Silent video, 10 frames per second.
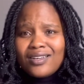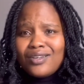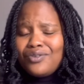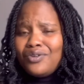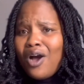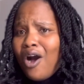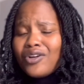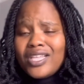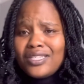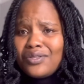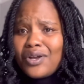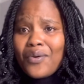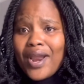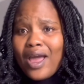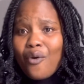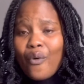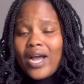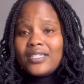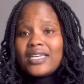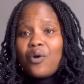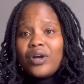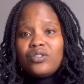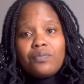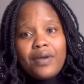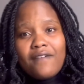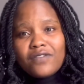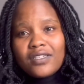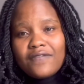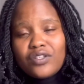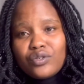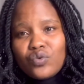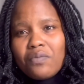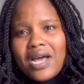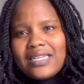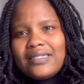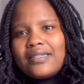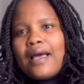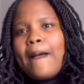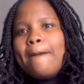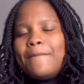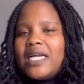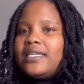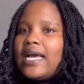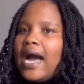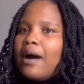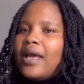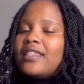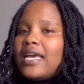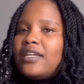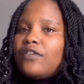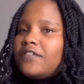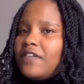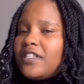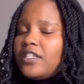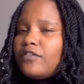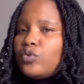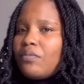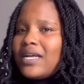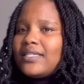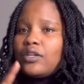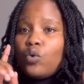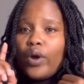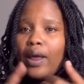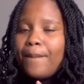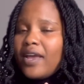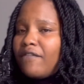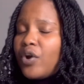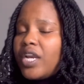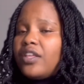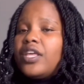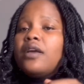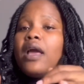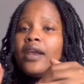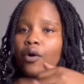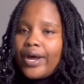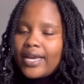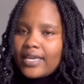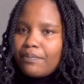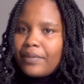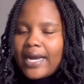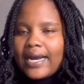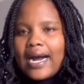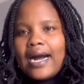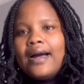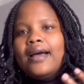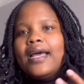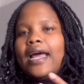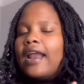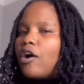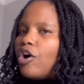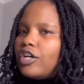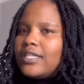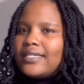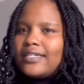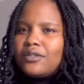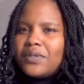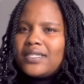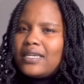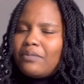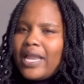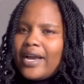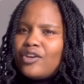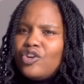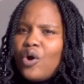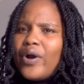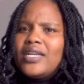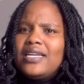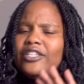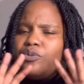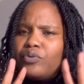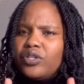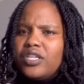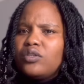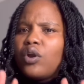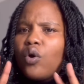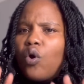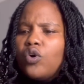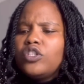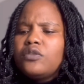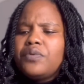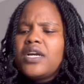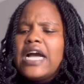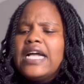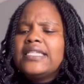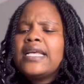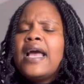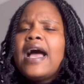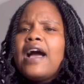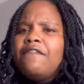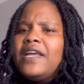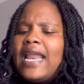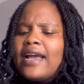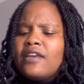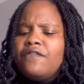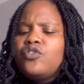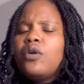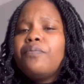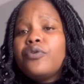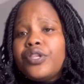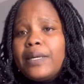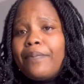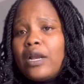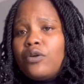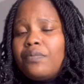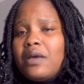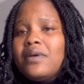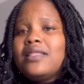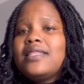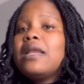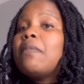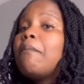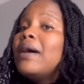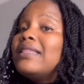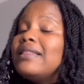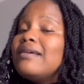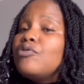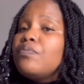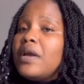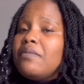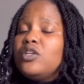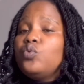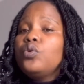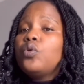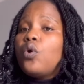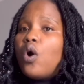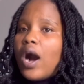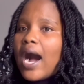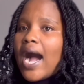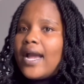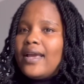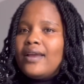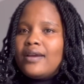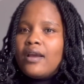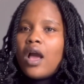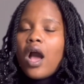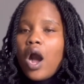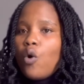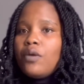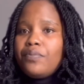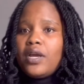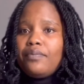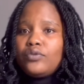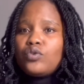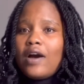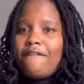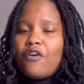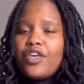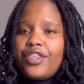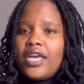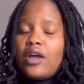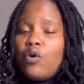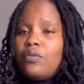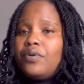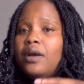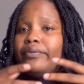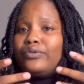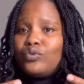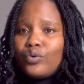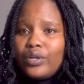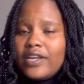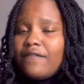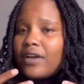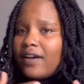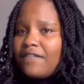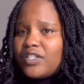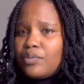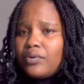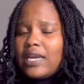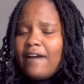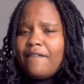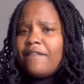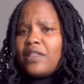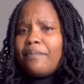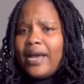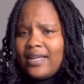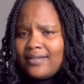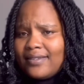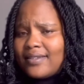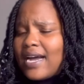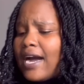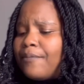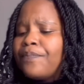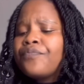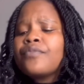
No, that's not what I want. I want to pay for 72 months, but at the end of 72 months, I don't want to pay for anything and I want to keep my car. And I called the salesperson. I'm like, you know what? Let's put this on hold because I feel like if you don't put the balloon payment, then my monthly repayment will go high and I won't be able to afford that. I won't be able to live a comfortable life after buying this car.